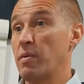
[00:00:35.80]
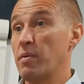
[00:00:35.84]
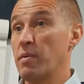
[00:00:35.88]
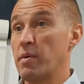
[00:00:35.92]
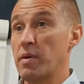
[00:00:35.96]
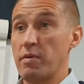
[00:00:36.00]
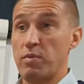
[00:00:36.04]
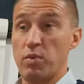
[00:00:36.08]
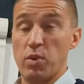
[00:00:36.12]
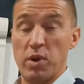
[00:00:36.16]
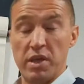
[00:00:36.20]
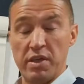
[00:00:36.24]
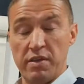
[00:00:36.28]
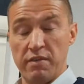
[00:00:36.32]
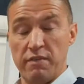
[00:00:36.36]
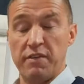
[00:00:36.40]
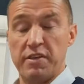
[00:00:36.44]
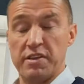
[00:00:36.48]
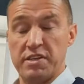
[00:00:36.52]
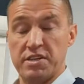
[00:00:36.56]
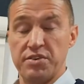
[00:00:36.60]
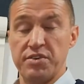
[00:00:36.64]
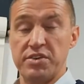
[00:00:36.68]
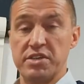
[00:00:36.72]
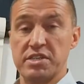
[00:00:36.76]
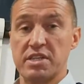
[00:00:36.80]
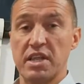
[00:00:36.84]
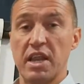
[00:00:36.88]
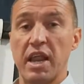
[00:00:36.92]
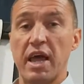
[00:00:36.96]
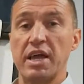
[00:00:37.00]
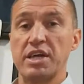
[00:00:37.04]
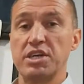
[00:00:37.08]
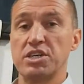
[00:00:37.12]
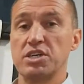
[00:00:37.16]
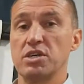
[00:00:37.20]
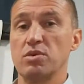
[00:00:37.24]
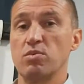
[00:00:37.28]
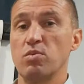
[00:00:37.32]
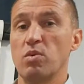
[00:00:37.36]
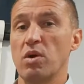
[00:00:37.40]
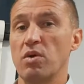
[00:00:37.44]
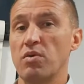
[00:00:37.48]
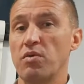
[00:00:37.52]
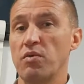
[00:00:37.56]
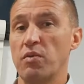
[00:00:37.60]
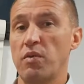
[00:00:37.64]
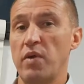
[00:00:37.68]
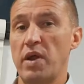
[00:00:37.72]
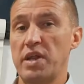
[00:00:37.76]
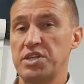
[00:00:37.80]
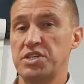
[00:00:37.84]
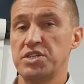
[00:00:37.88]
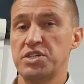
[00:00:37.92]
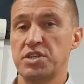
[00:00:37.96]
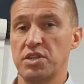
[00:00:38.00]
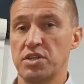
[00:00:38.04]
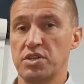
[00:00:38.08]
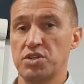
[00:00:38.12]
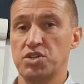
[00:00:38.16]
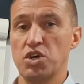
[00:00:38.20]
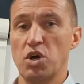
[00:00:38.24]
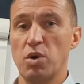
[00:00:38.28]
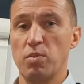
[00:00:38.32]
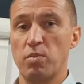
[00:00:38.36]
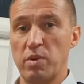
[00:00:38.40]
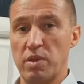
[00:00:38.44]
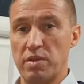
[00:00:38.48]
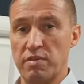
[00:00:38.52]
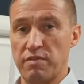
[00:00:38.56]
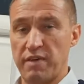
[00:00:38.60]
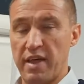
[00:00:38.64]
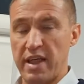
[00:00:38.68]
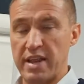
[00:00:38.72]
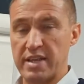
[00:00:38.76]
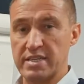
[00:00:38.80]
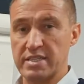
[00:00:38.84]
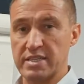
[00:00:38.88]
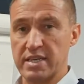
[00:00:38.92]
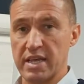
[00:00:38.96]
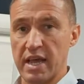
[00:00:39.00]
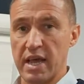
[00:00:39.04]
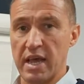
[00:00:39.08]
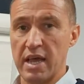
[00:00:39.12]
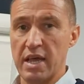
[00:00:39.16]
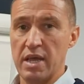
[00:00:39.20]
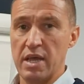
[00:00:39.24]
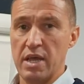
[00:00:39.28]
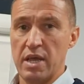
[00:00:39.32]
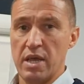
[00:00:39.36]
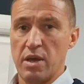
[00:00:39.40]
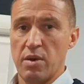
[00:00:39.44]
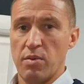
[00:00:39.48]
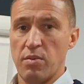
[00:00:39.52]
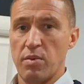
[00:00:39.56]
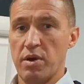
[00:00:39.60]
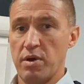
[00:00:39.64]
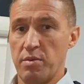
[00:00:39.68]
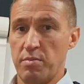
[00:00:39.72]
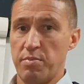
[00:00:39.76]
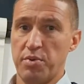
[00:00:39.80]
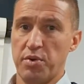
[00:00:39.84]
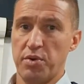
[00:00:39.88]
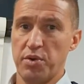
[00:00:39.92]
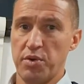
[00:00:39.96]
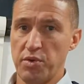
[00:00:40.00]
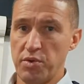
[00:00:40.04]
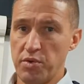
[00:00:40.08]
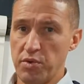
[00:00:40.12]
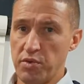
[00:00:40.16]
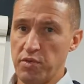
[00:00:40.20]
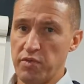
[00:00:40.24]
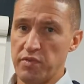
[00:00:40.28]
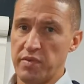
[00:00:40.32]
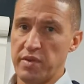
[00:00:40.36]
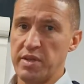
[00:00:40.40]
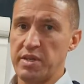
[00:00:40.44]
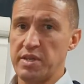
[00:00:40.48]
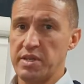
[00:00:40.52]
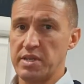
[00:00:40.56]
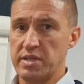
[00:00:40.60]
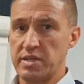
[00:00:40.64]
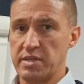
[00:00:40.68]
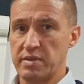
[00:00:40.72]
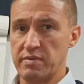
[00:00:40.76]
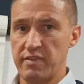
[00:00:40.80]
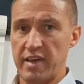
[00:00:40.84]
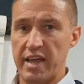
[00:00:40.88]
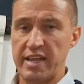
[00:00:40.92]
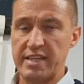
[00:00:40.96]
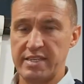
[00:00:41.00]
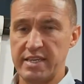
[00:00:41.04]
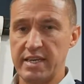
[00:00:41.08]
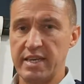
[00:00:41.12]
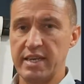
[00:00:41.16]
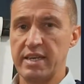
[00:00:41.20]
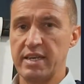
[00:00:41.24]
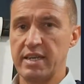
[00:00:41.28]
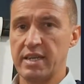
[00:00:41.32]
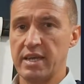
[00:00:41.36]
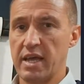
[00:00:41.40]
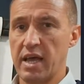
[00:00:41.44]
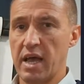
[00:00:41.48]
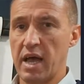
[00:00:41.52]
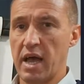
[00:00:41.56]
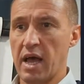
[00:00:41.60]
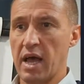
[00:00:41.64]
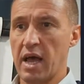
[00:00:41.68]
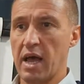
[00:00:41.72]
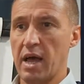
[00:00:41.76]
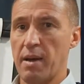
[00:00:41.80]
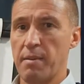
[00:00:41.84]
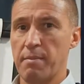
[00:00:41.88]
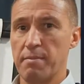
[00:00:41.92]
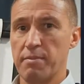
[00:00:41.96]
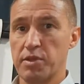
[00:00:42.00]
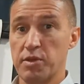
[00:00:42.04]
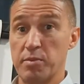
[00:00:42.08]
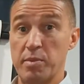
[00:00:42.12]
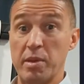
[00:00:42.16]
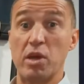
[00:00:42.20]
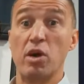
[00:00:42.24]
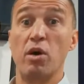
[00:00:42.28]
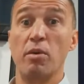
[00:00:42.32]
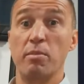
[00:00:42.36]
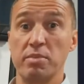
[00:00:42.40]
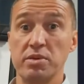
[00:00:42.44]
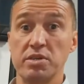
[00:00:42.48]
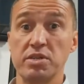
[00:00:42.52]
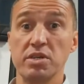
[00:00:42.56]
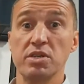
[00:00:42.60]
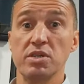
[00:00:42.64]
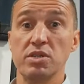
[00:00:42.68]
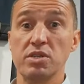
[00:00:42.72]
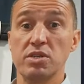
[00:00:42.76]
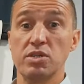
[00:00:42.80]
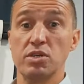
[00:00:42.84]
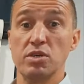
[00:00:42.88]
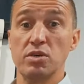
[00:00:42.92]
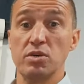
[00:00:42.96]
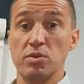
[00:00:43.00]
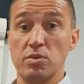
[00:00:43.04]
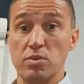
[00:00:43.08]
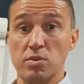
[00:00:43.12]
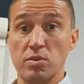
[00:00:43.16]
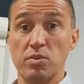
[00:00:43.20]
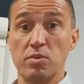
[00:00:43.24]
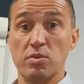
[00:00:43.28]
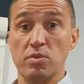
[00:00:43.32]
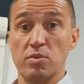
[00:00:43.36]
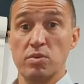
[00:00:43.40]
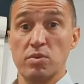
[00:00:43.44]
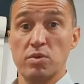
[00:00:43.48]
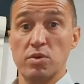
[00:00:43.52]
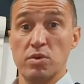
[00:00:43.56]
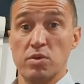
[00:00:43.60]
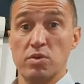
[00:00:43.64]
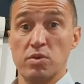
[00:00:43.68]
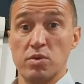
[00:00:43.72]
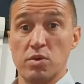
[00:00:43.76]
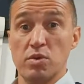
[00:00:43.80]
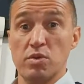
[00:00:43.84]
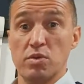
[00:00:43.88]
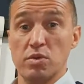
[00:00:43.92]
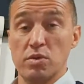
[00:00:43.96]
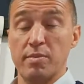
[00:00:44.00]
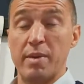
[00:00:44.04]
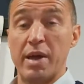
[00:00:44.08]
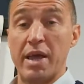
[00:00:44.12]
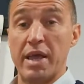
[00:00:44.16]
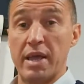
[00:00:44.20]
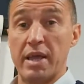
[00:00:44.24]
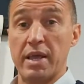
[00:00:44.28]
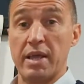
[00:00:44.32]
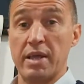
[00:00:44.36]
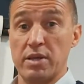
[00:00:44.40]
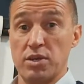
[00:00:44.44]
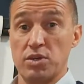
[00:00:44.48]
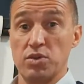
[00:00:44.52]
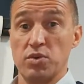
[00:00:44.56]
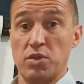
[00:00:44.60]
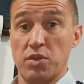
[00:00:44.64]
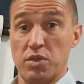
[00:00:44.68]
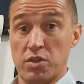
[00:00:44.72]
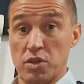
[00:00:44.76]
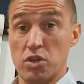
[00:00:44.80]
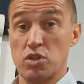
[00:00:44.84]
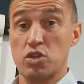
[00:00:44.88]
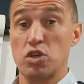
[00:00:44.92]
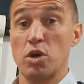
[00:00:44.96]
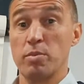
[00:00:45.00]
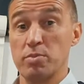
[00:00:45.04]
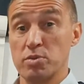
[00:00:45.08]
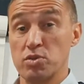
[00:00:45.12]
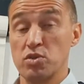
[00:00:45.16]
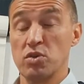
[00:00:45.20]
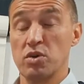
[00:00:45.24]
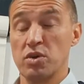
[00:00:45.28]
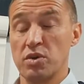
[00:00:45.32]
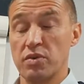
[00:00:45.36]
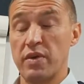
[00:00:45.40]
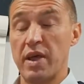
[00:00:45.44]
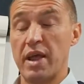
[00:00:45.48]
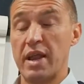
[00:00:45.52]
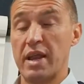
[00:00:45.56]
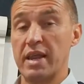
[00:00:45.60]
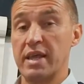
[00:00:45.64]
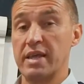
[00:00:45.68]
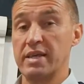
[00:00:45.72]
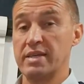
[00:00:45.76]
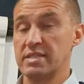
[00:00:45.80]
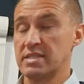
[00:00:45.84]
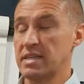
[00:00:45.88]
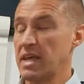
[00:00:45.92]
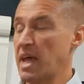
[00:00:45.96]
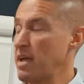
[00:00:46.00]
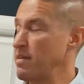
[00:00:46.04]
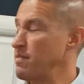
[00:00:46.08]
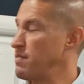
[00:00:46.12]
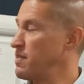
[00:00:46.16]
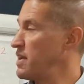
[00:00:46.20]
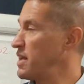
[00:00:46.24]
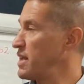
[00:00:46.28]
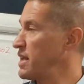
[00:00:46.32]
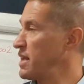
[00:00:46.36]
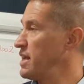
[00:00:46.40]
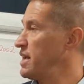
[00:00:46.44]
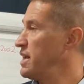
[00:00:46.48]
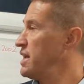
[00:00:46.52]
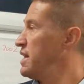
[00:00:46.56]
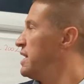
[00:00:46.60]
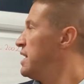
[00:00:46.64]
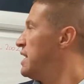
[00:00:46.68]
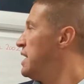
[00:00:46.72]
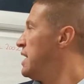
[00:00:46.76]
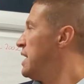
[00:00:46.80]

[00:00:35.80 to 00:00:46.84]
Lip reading: if we fit your installation, we'll register the job with Fencer. We're approved and vetted to be competent to make sure that the job's done correctly and safely,